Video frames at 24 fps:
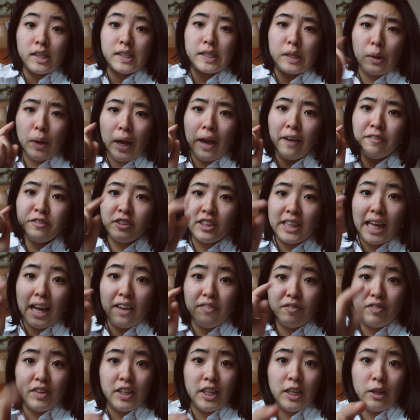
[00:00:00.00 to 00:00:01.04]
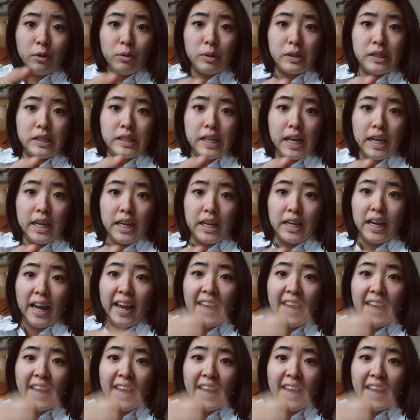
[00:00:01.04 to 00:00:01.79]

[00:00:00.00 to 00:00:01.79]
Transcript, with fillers: So after that video was taken,